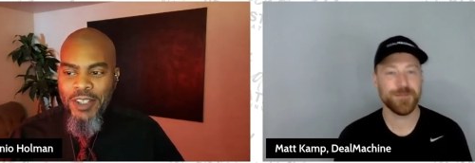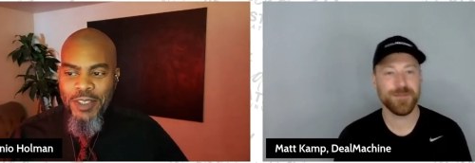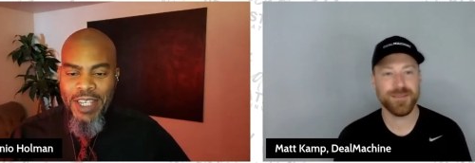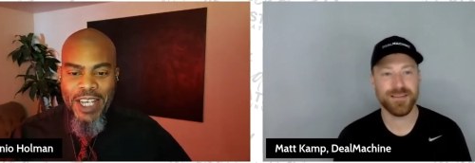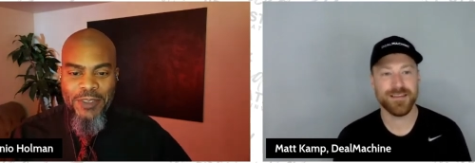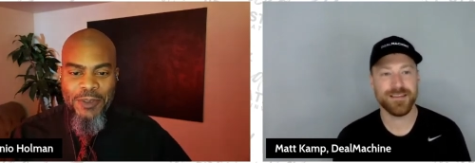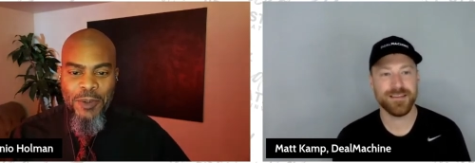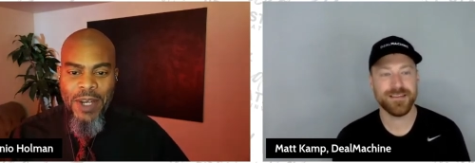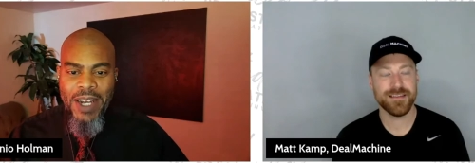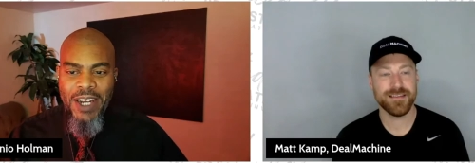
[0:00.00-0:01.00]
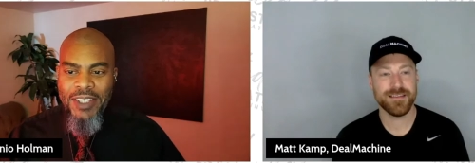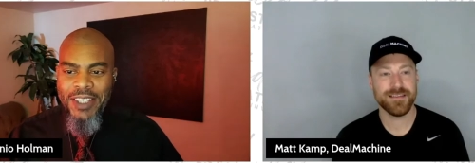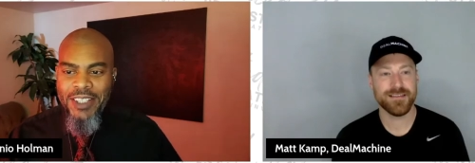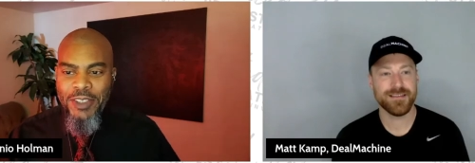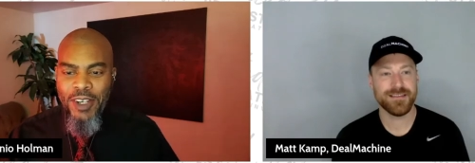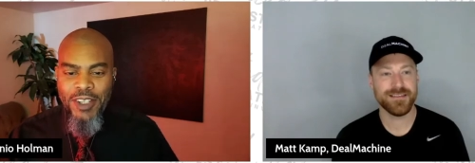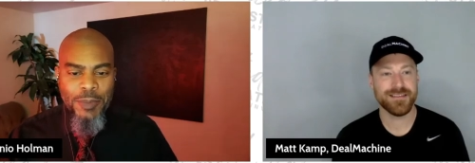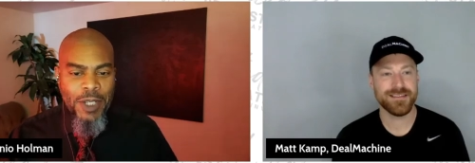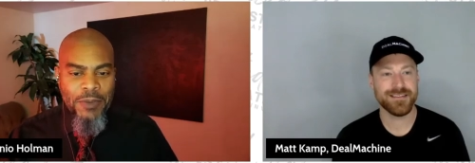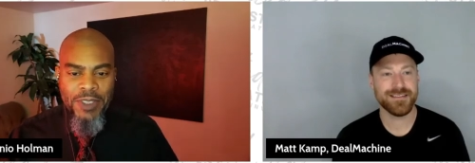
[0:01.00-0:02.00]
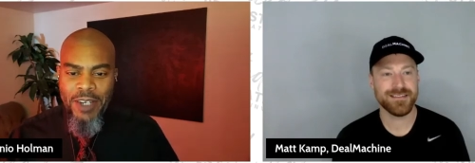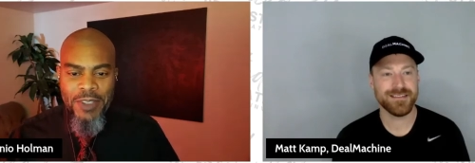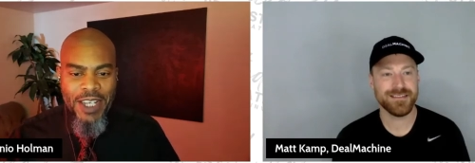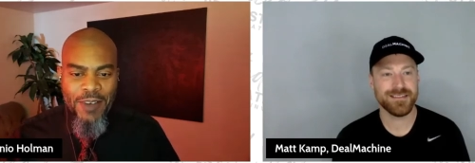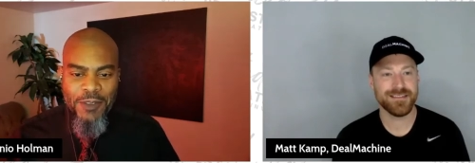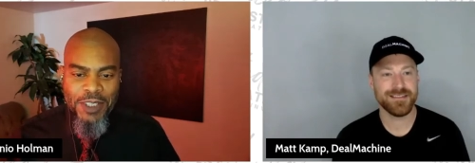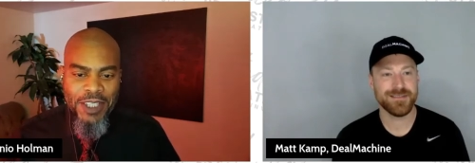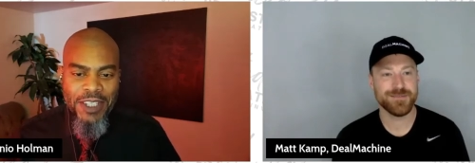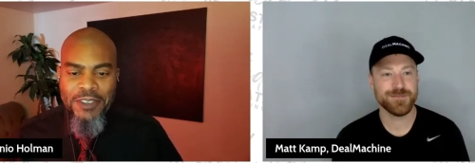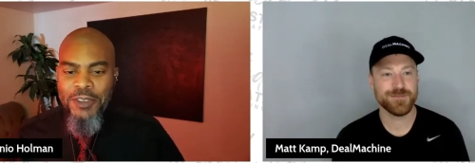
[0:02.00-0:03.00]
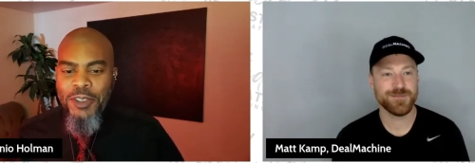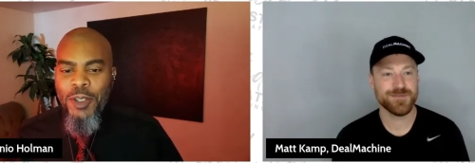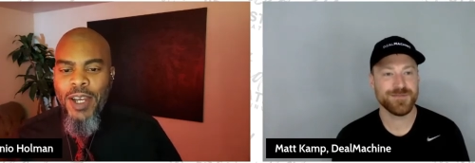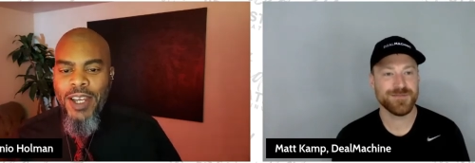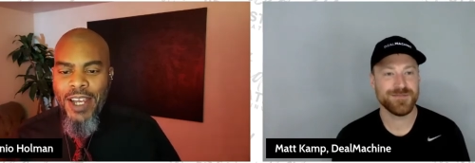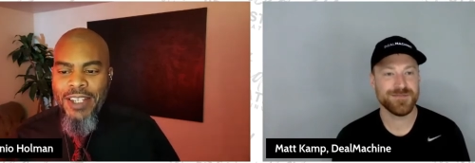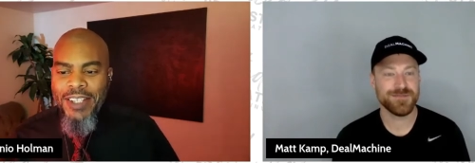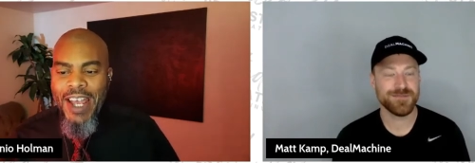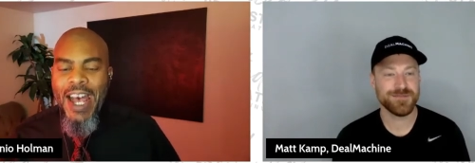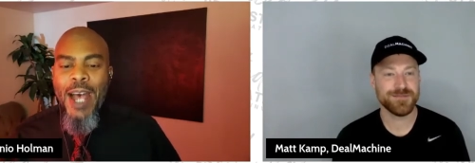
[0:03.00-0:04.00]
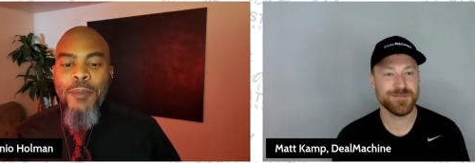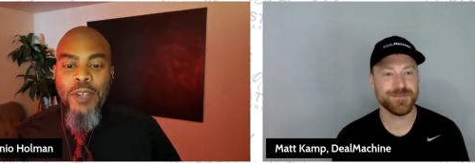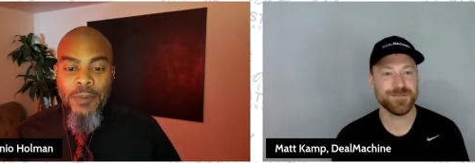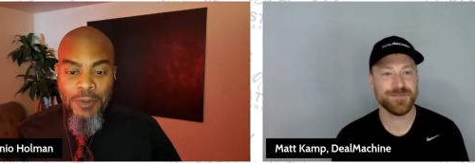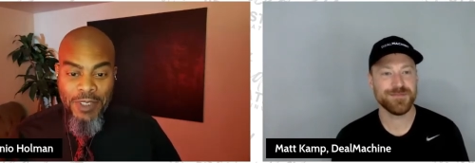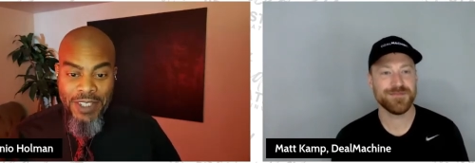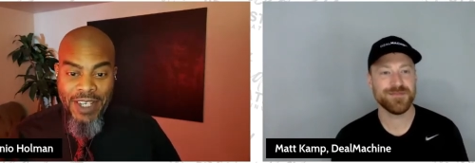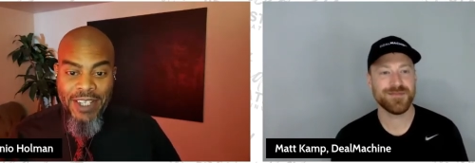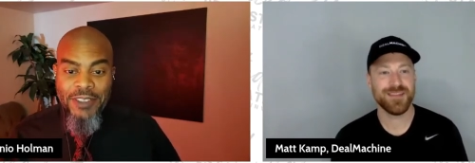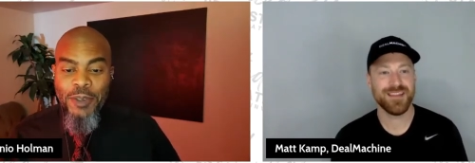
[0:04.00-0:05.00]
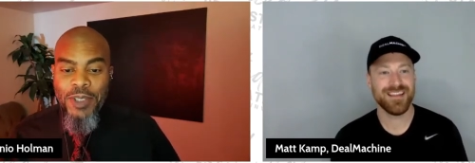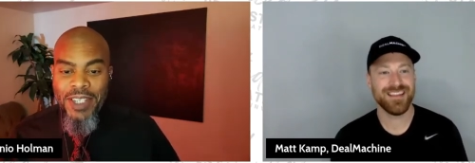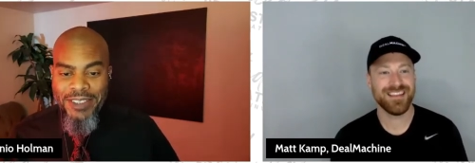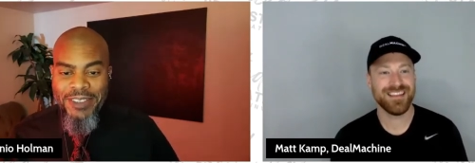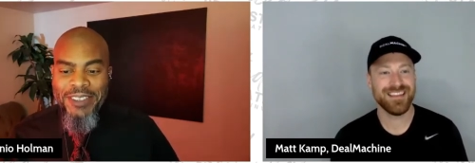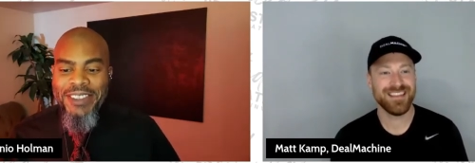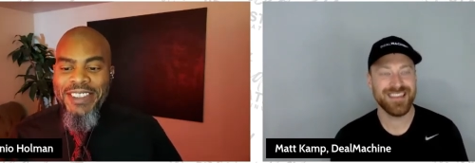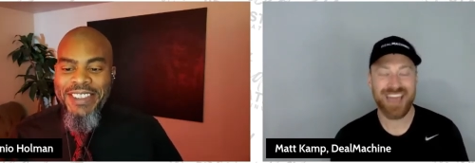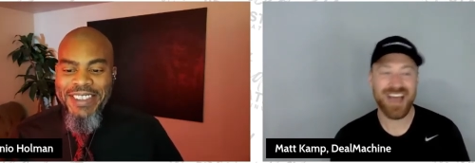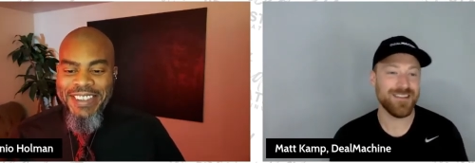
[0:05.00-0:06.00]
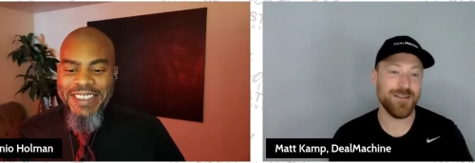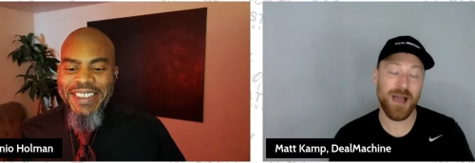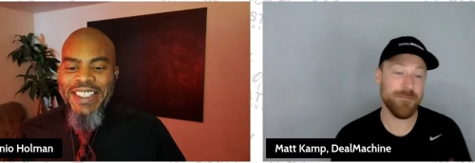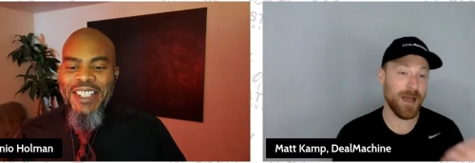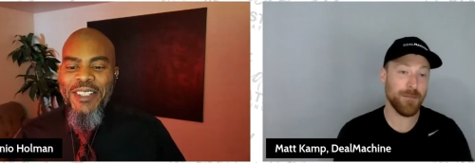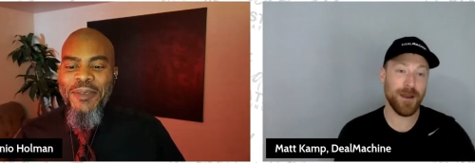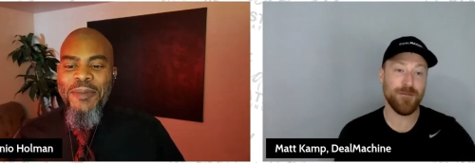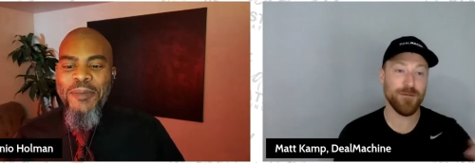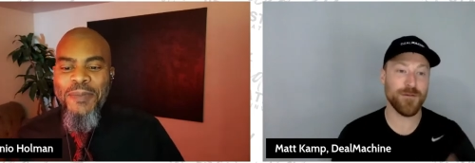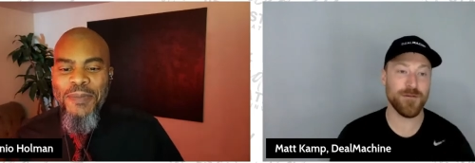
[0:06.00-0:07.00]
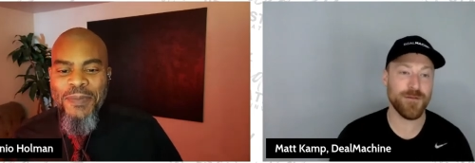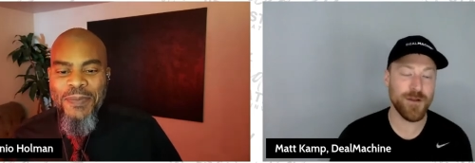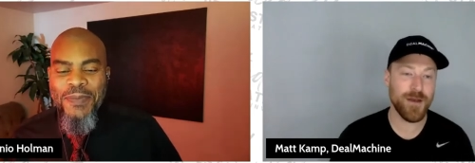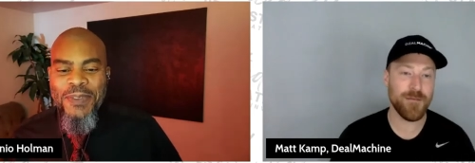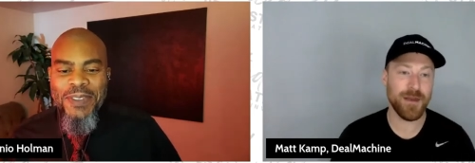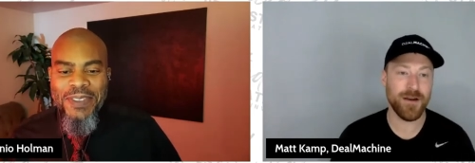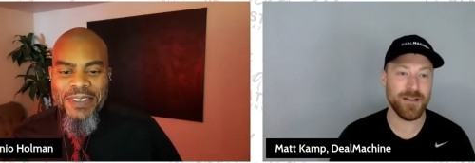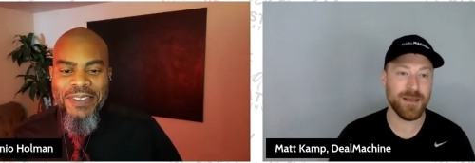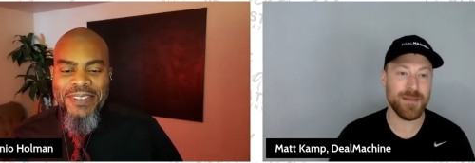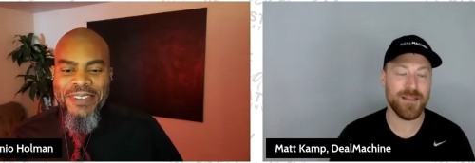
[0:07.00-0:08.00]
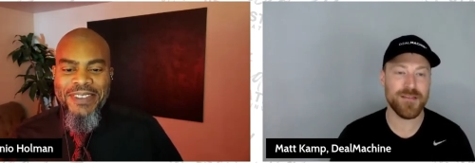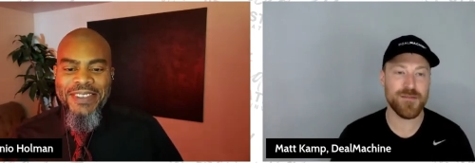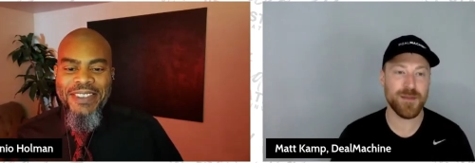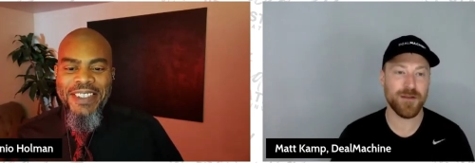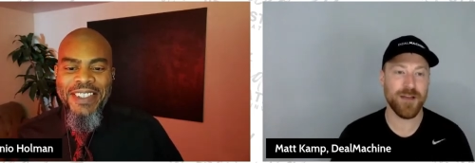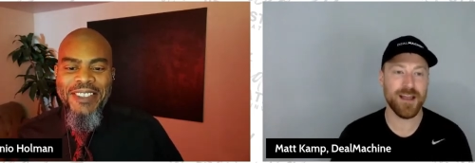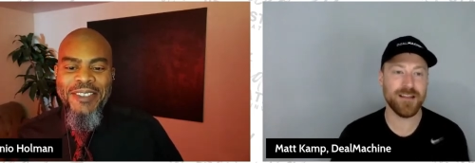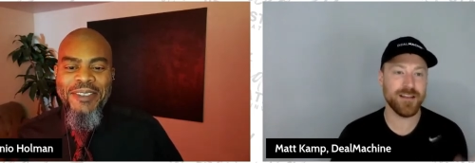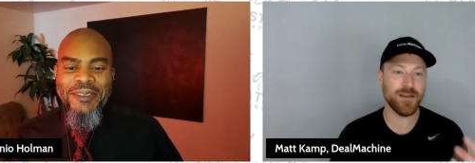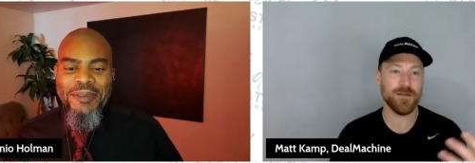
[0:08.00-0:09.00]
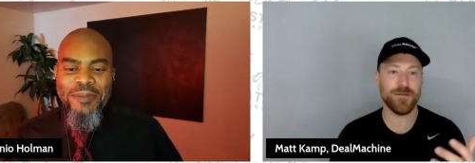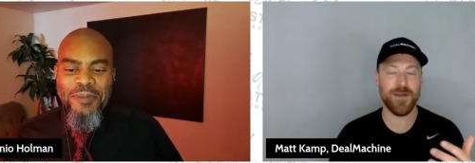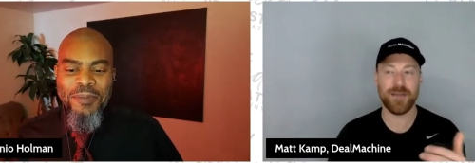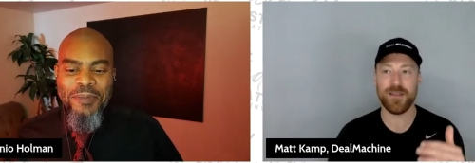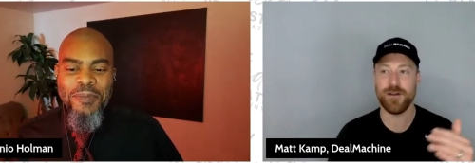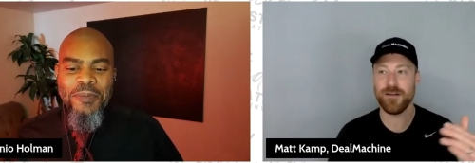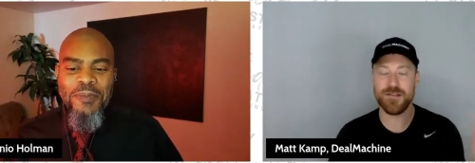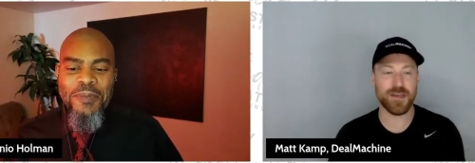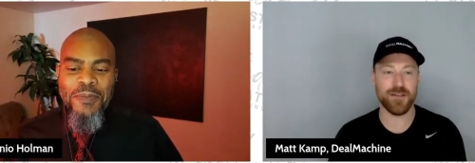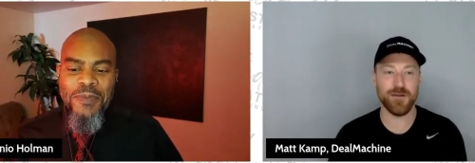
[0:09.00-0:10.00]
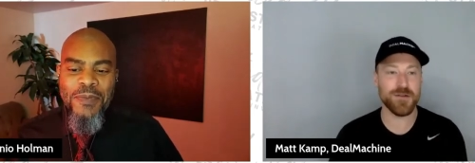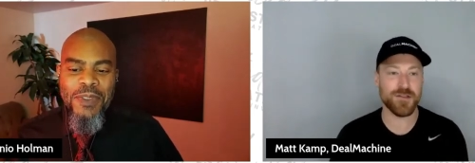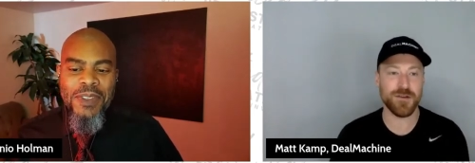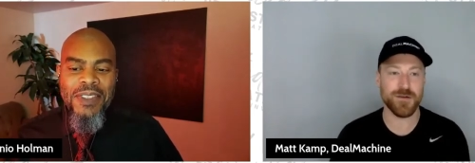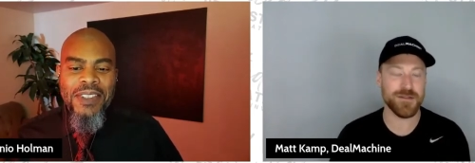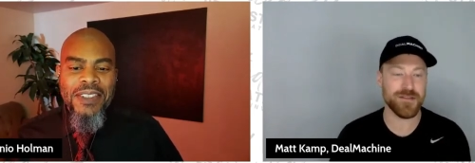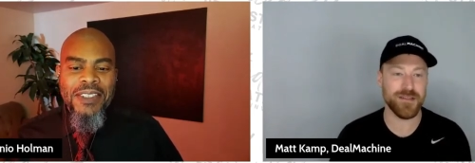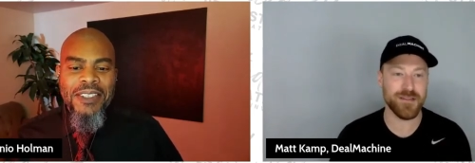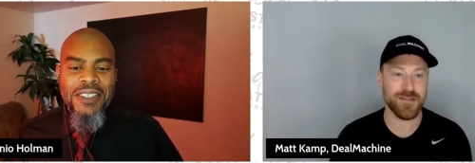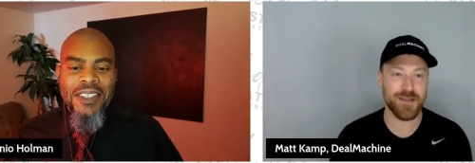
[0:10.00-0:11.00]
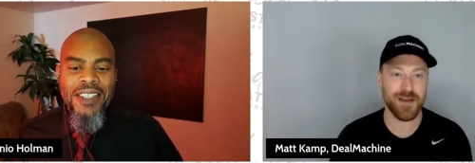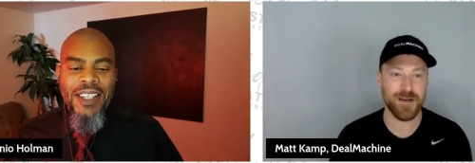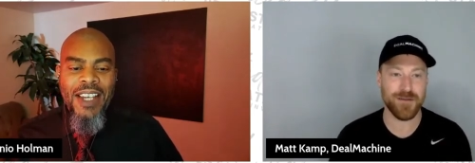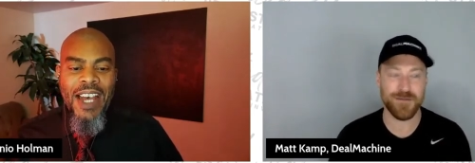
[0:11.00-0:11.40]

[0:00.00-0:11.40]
Speaker 1: to you guys for a while, and it's awesome every every conversation. So I, I I'm grateful for that. So thanks.
Speaker 2: yeah, dude, I'm I'm grateful for for you having me on. I mean, this has been great, and you know the fact that you're in St. Louis too is is uh,